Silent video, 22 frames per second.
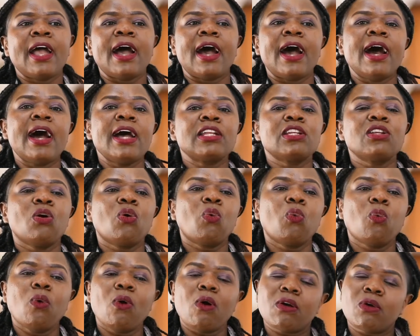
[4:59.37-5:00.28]
and
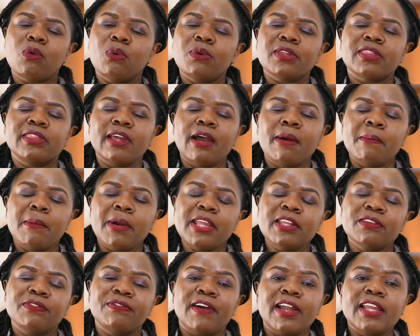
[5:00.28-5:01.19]
work with them
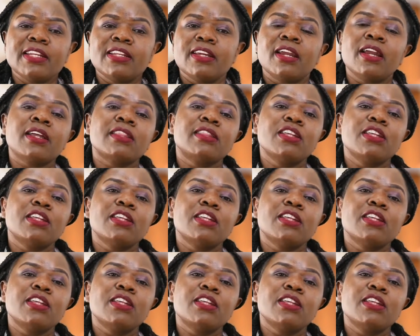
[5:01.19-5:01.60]
in finding